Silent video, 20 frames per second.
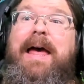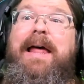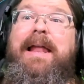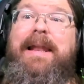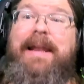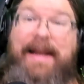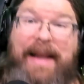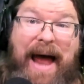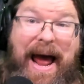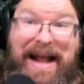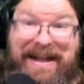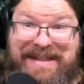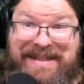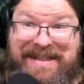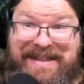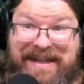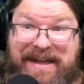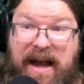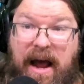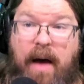lots
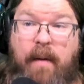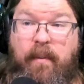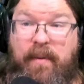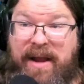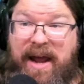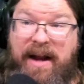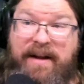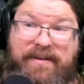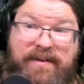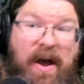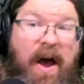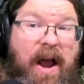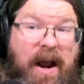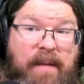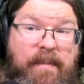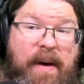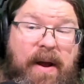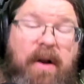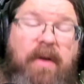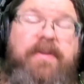to come. We got to
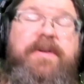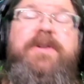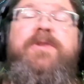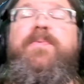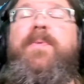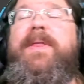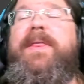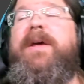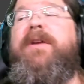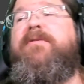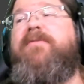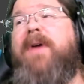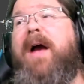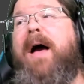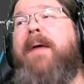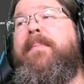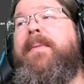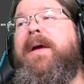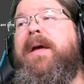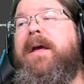talk about all these when they
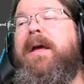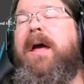drop.